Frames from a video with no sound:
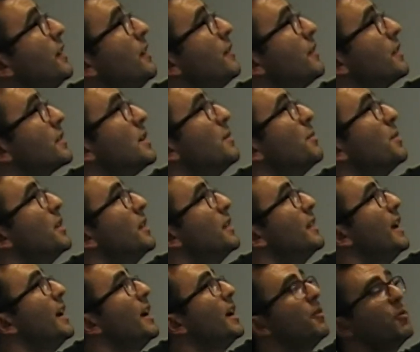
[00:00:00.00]
For example,
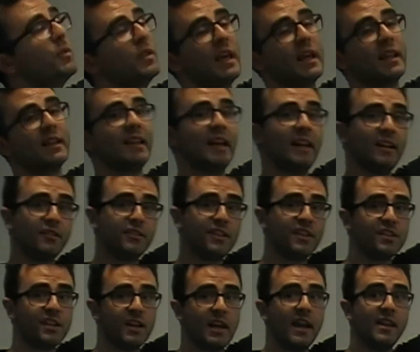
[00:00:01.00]
there with that
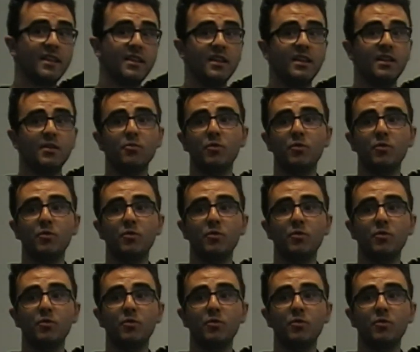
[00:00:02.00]
annotation ID,